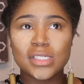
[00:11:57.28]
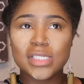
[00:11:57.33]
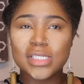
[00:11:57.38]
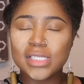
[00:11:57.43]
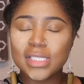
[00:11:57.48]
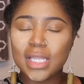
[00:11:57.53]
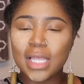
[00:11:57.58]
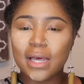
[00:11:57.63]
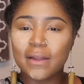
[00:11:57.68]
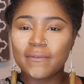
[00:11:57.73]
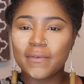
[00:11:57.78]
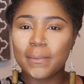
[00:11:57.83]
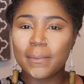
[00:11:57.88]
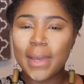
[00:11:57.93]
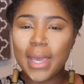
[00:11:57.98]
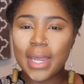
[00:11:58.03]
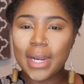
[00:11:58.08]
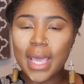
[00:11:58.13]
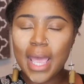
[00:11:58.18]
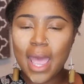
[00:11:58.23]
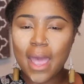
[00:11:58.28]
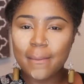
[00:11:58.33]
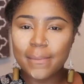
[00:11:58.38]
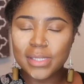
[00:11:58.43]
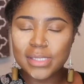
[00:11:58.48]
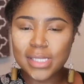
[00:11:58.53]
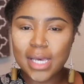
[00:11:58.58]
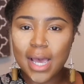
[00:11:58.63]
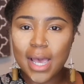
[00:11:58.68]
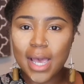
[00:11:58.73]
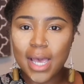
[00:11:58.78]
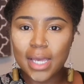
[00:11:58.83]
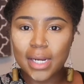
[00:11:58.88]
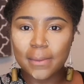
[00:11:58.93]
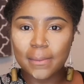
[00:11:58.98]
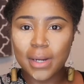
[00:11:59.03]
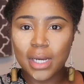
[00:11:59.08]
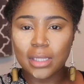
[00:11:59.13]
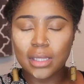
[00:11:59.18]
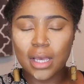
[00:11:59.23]
just a lot of the bad habits I
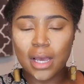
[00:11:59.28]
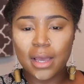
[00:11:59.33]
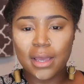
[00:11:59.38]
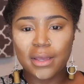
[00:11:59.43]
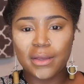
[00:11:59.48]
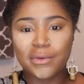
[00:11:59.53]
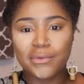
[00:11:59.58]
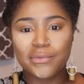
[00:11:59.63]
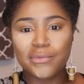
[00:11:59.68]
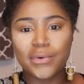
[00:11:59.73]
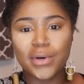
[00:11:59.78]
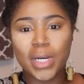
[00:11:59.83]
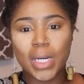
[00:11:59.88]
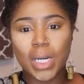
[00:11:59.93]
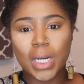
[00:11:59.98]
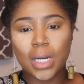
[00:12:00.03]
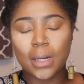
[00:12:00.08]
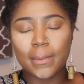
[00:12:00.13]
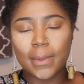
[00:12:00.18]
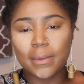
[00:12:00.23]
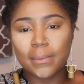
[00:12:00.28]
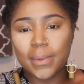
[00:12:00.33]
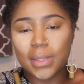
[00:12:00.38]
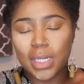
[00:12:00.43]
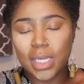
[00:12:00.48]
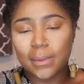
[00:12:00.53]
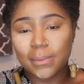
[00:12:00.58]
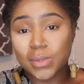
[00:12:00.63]
had in my life, I've been